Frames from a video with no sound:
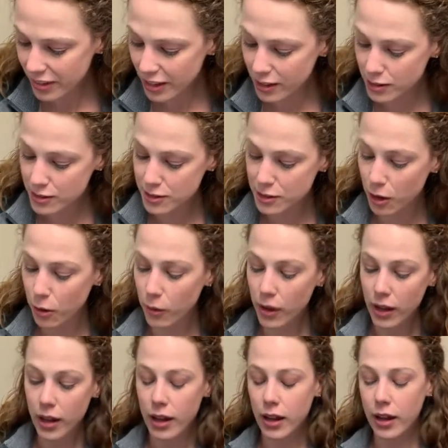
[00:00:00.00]
So
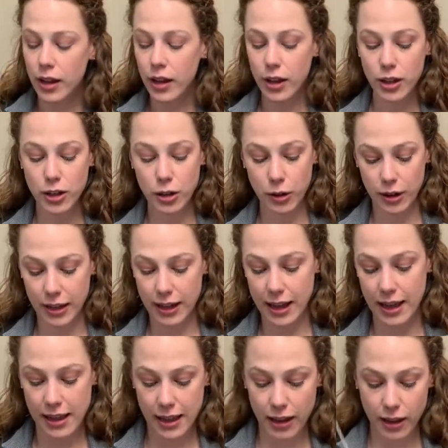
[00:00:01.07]
your kit
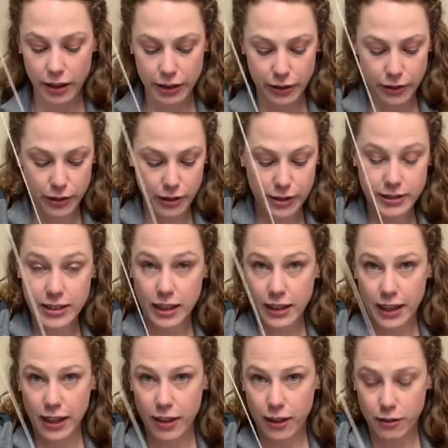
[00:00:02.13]
includes a
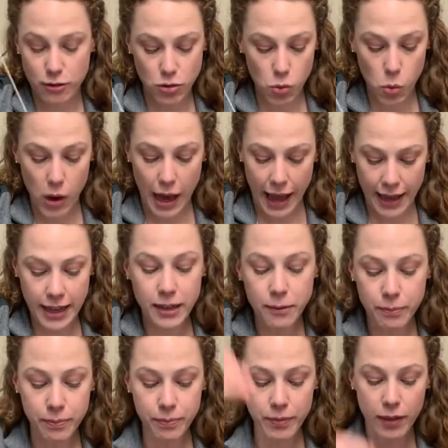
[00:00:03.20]
length of twine,
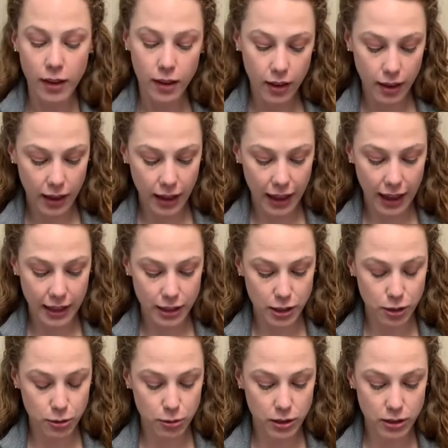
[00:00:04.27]
and
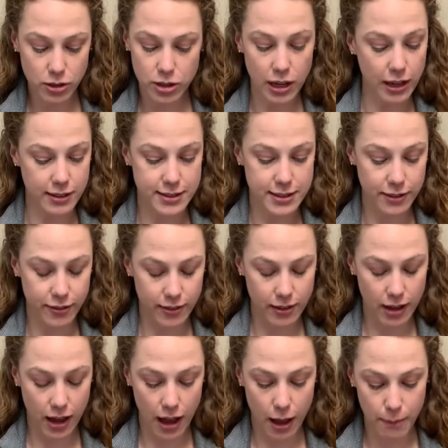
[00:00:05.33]
you will just
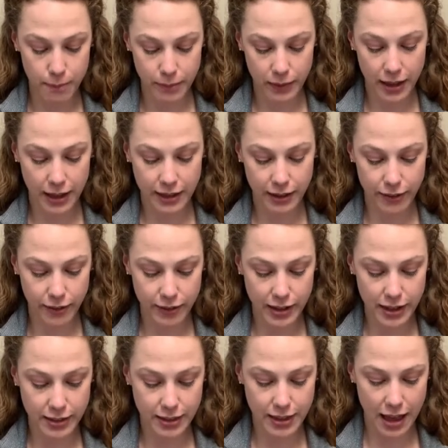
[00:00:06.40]
kind of
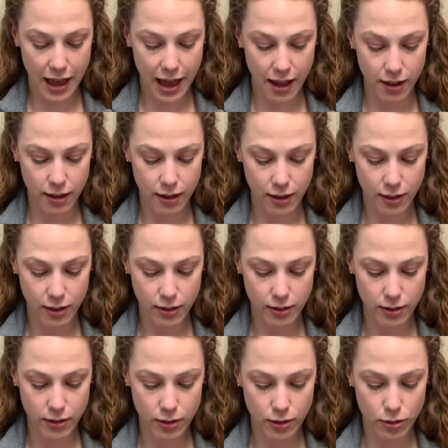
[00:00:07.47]
feed that
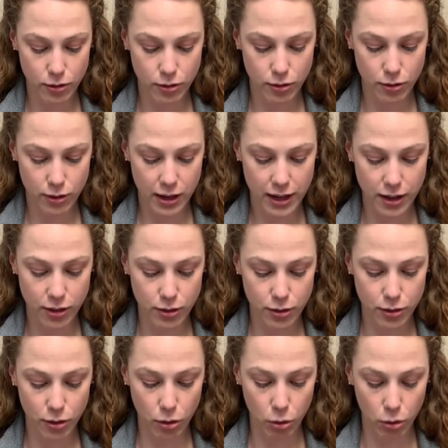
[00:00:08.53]
right through
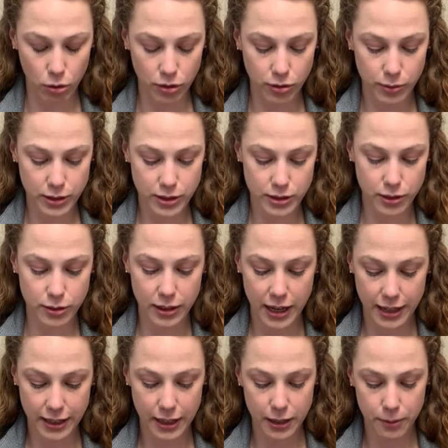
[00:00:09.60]
the holes we just
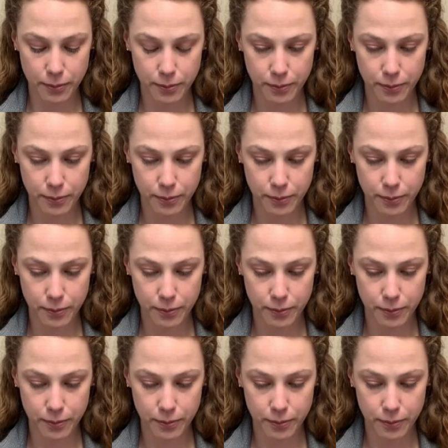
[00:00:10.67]
created.